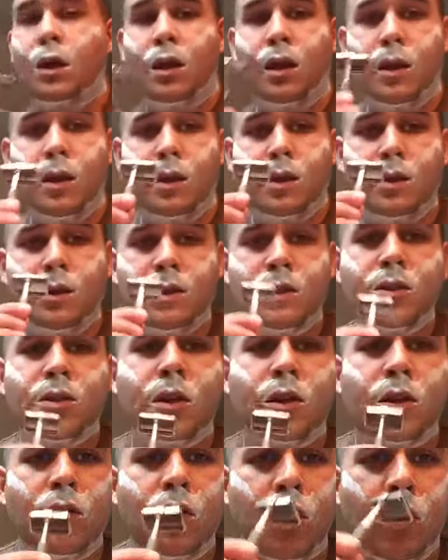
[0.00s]
And it is a
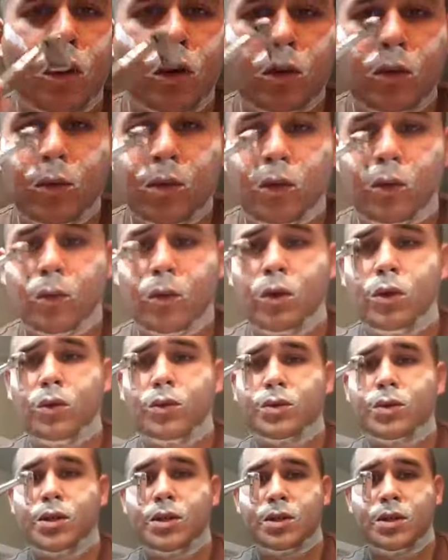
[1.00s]
little harder with the
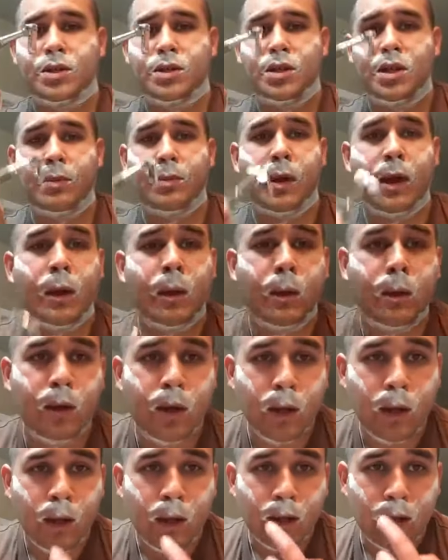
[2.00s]
rolls because of the steep angle
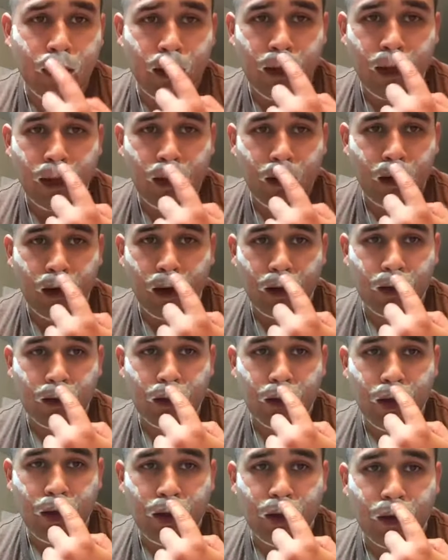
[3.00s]
to get
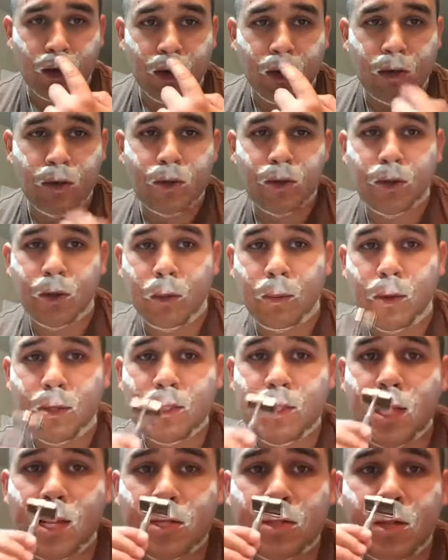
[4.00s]
underneath your nose on the
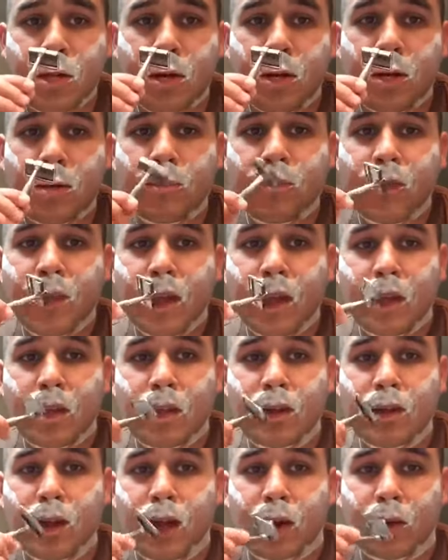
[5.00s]
mustache area.
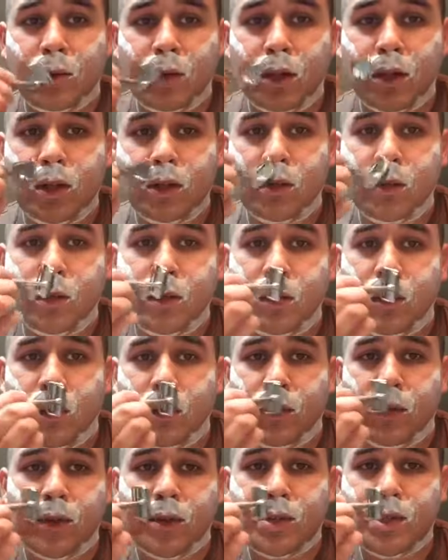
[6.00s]
You got to really do it
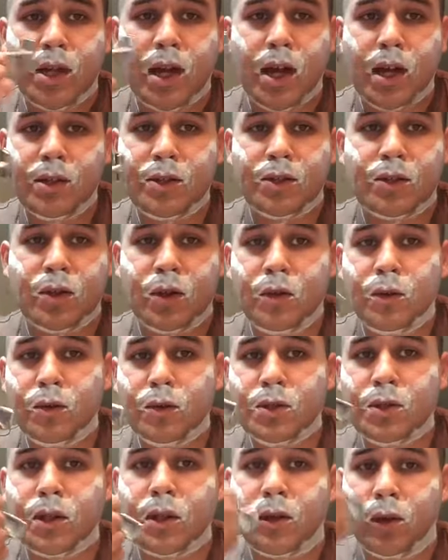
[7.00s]
on the side
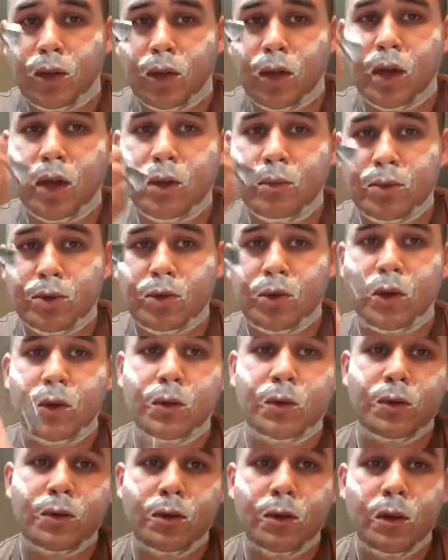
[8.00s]
strokes and on the up
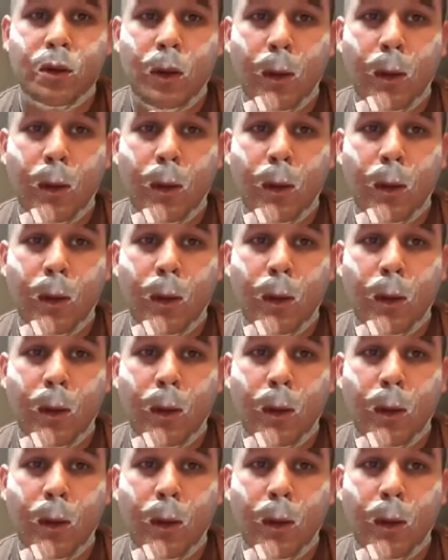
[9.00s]
strokes.